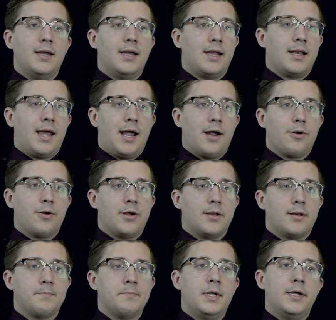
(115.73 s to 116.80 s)
in
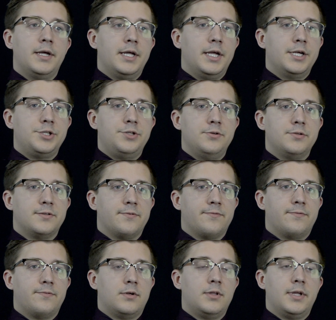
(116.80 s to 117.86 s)
Erin, issues
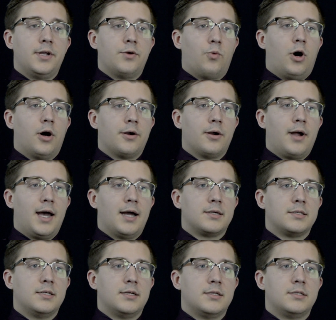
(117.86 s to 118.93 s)
of clean water
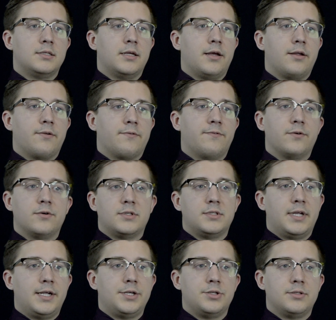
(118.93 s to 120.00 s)
access in First
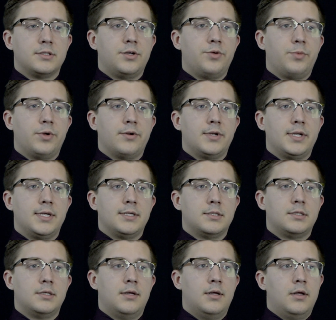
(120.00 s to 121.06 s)
Nations
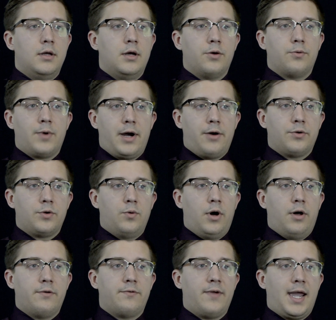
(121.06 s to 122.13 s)
communities around
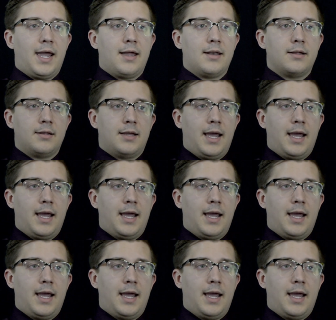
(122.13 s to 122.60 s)
Guelph and in